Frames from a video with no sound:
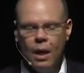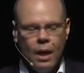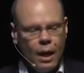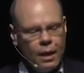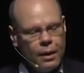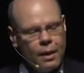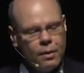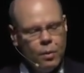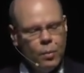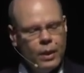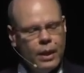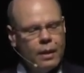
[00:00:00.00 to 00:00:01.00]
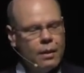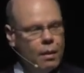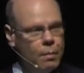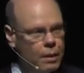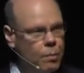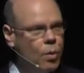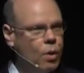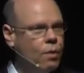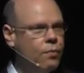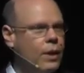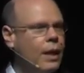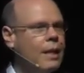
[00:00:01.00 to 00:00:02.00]
And then you will get a little bit more
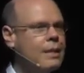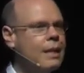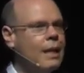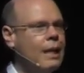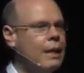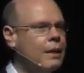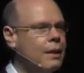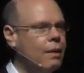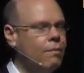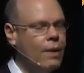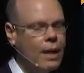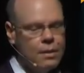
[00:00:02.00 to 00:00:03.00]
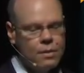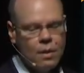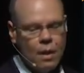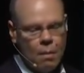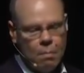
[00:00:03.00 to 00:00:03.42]
of an escalated advance,